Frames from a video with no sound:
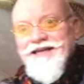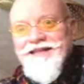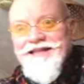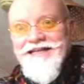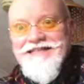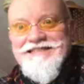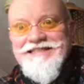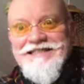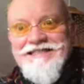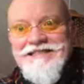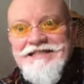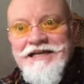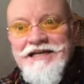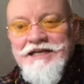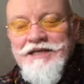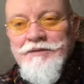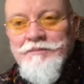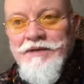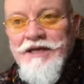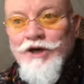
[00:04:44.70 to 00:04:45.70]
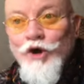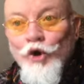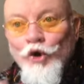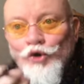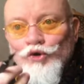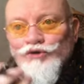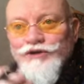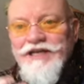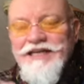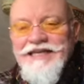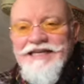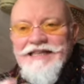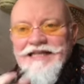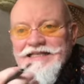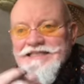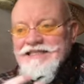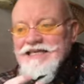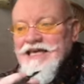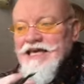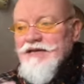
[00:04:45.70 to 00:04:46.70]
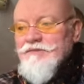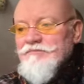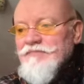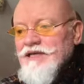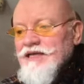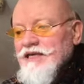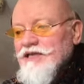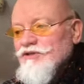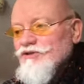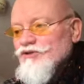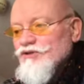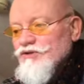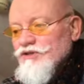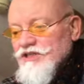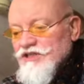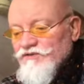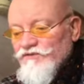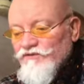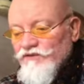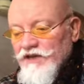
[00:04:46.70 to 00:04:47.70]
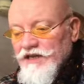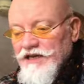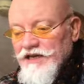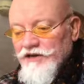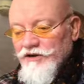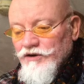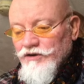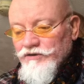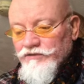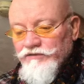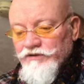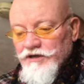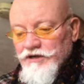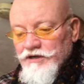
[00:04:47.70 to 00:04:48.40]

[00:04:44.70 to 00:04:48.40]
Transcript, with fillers: that's exciting me. Already that's getting me into this feeling of